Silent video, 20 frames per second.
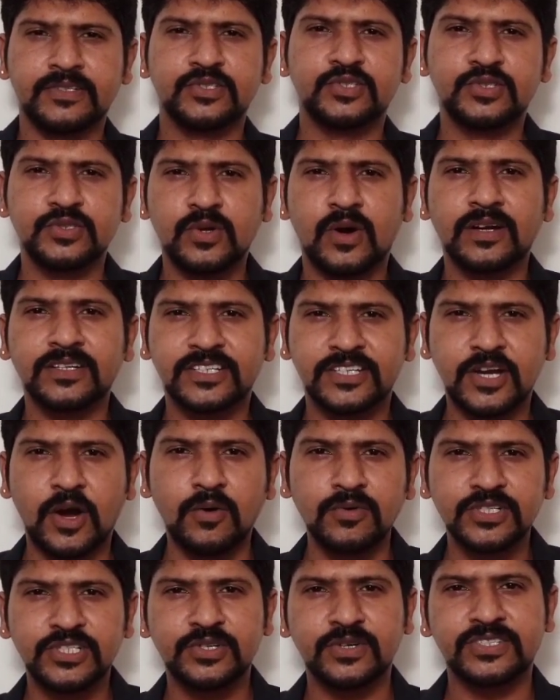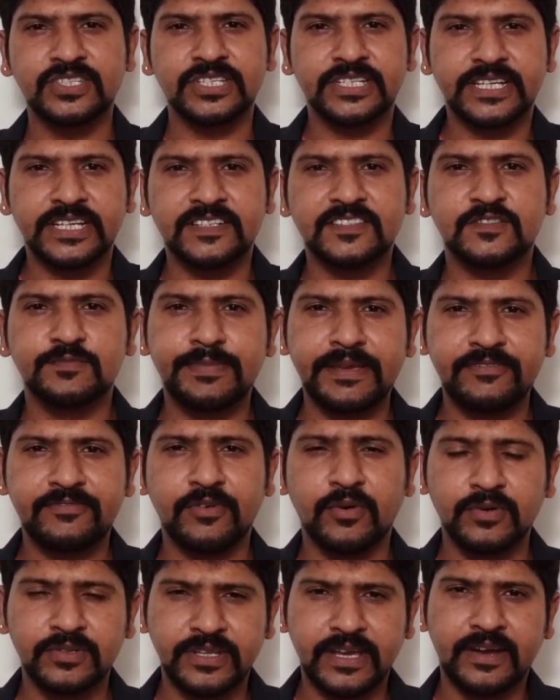do not count your chickens
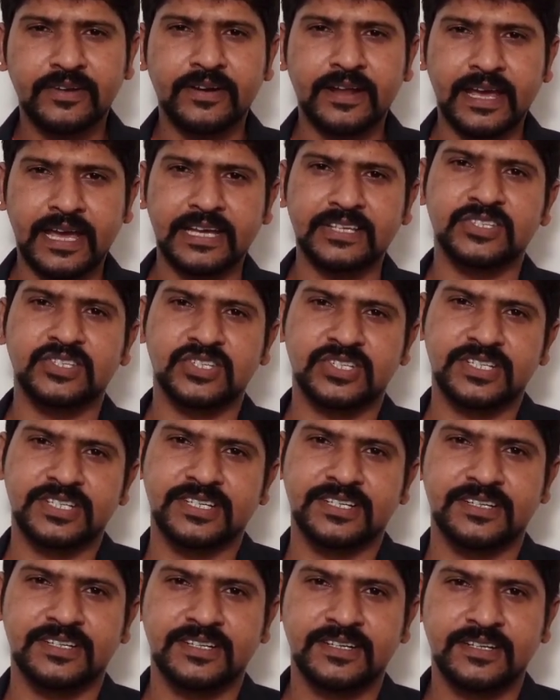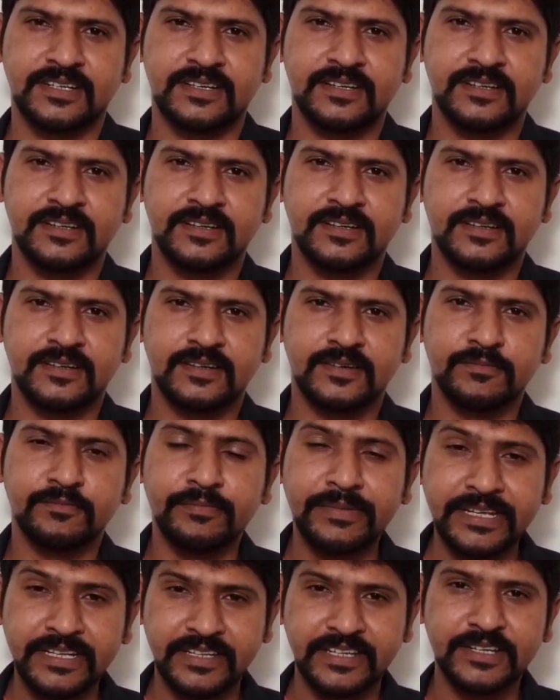before they are hatched.
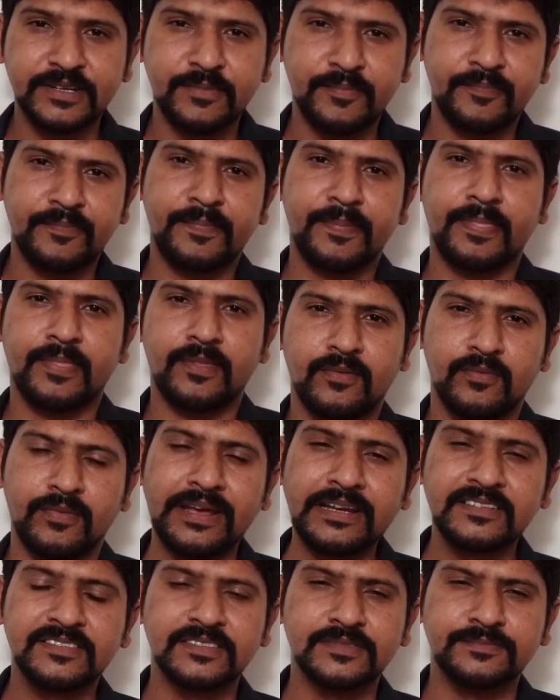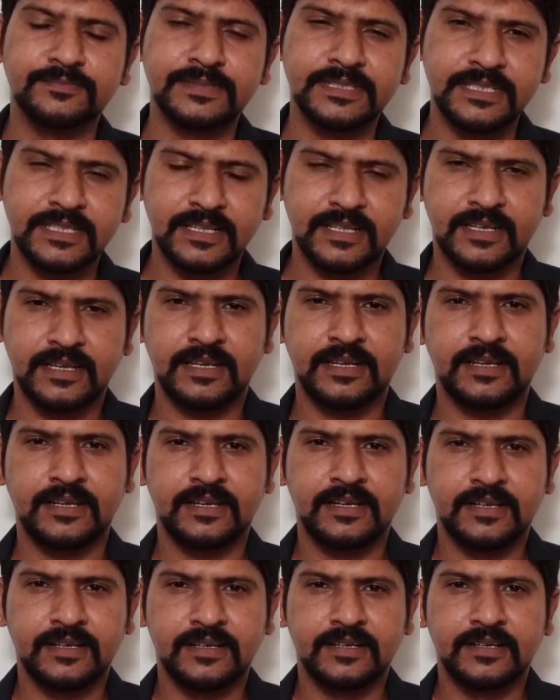Meaning, very simple.
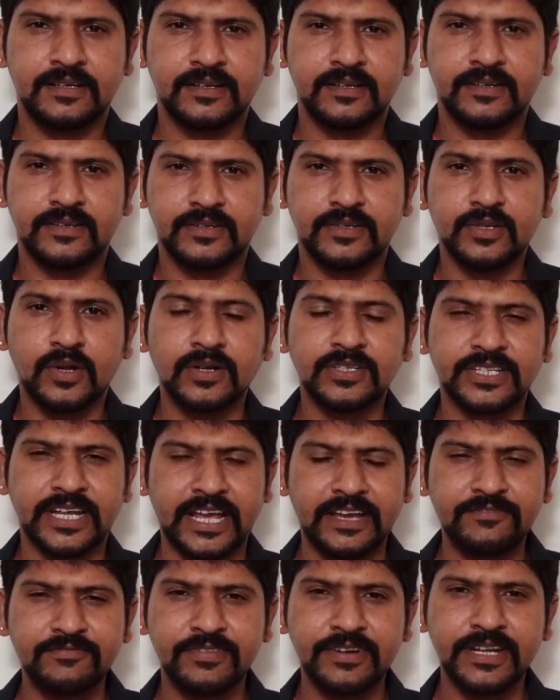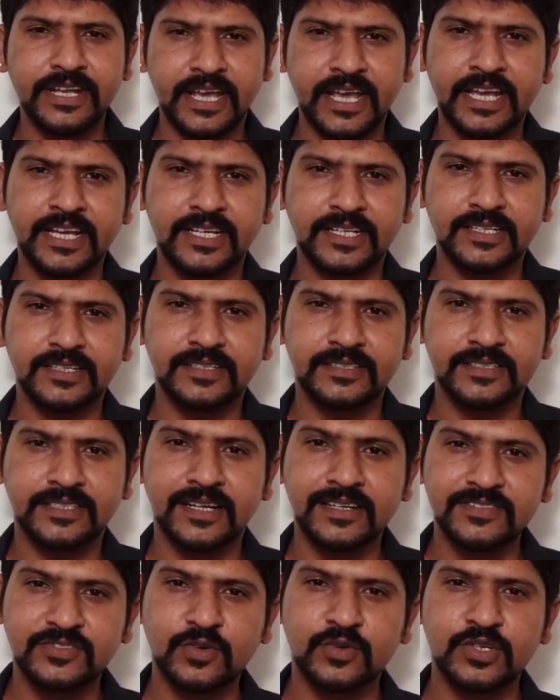Not every egg
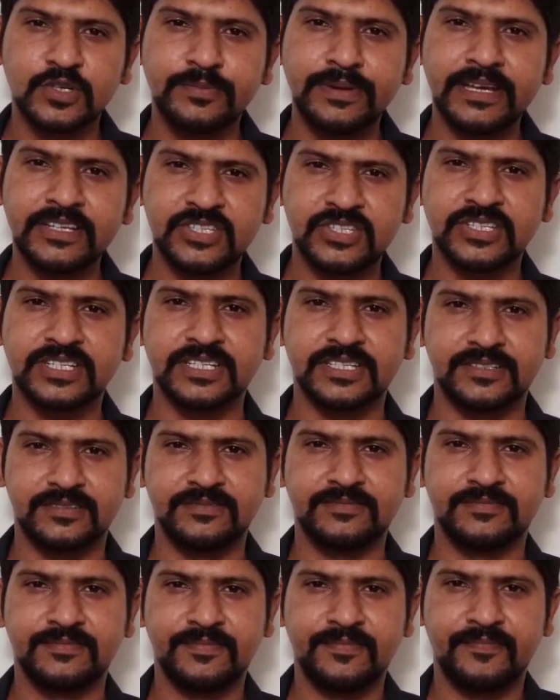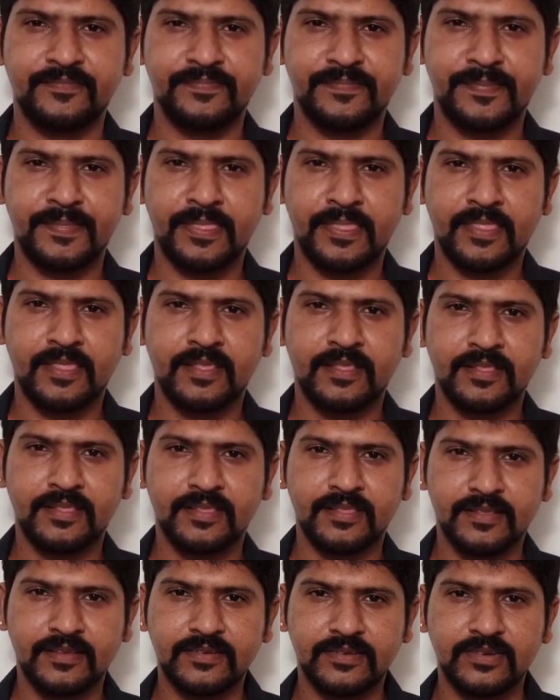turns out to be a chicken.
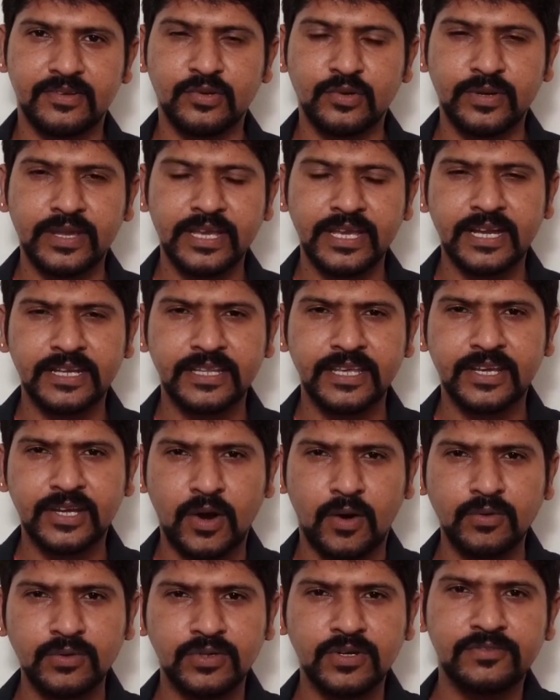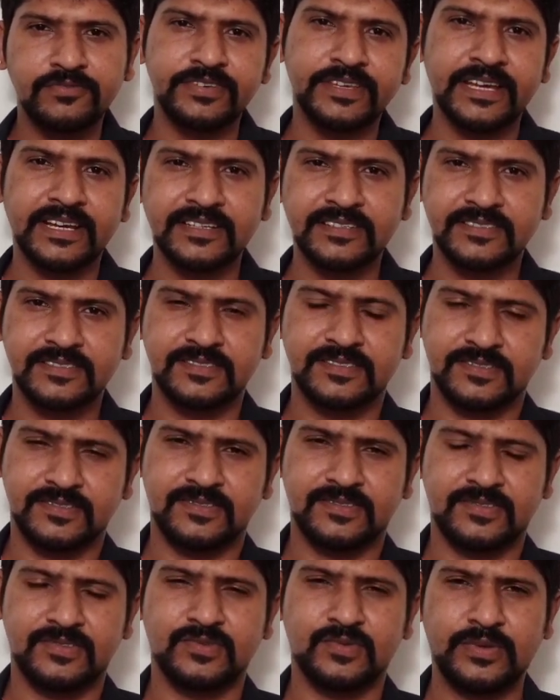Looking at the count of
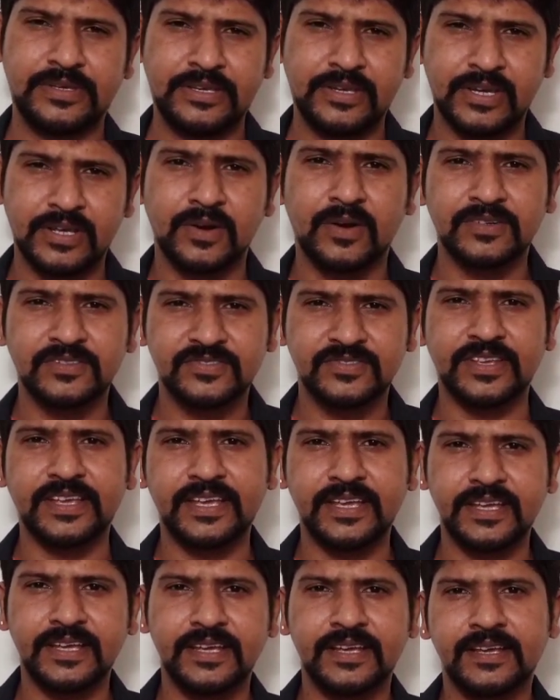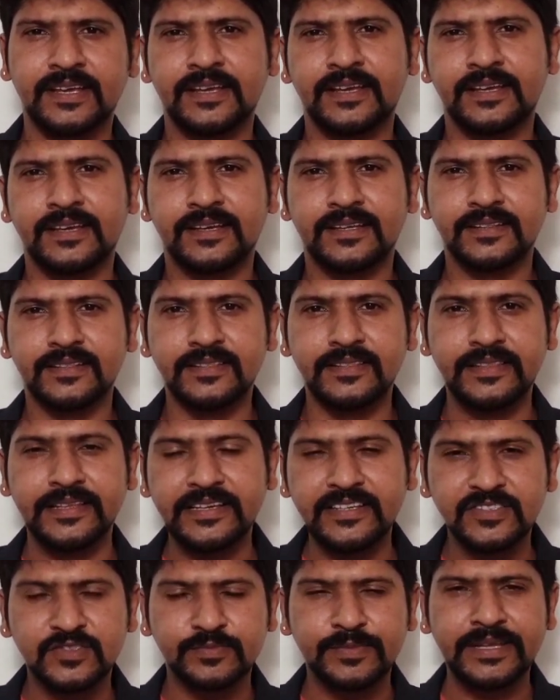eggs, you cannot say
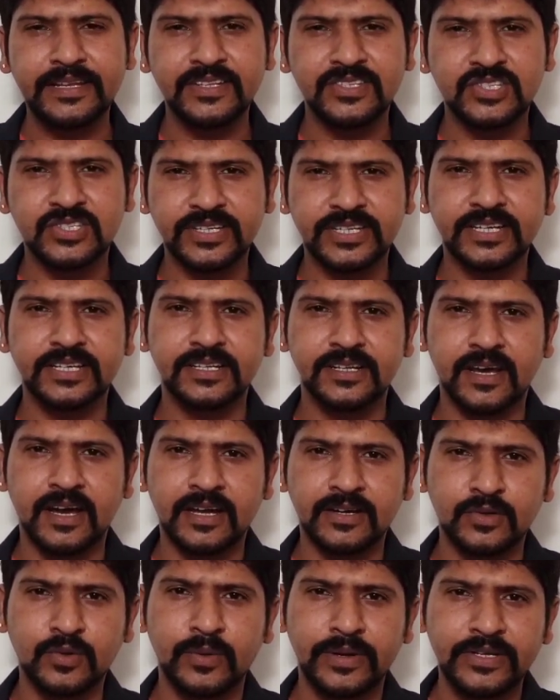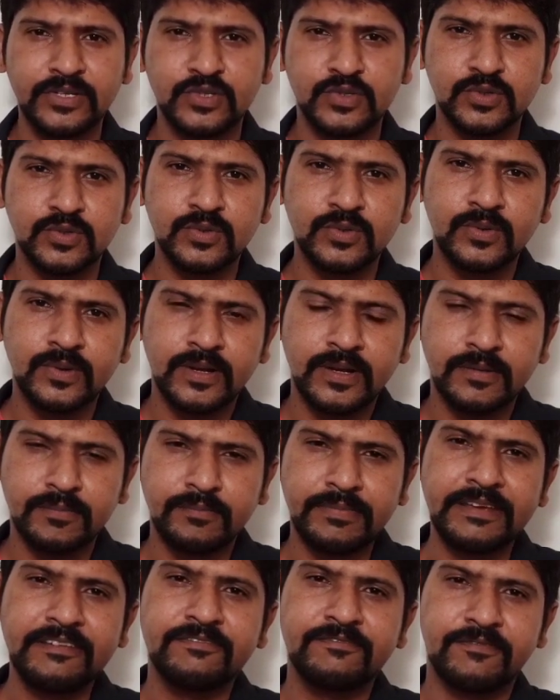these many chicken are going to
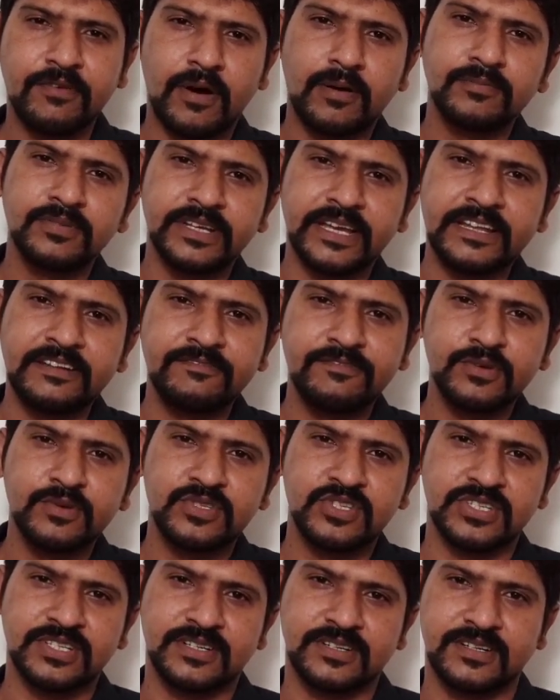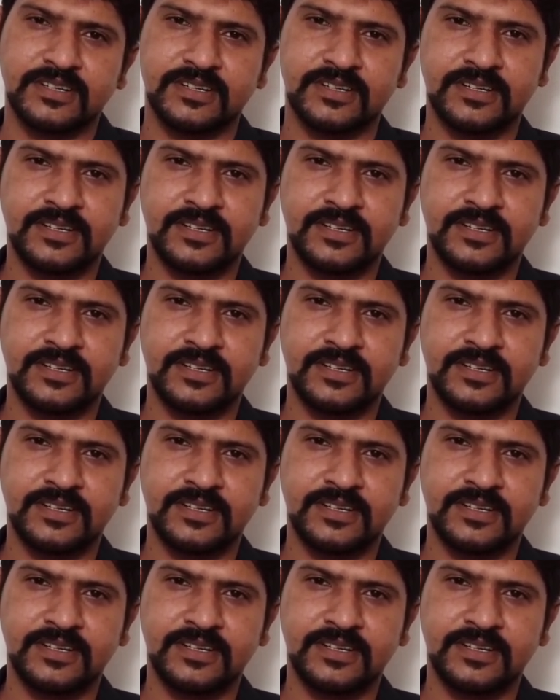be formed in future.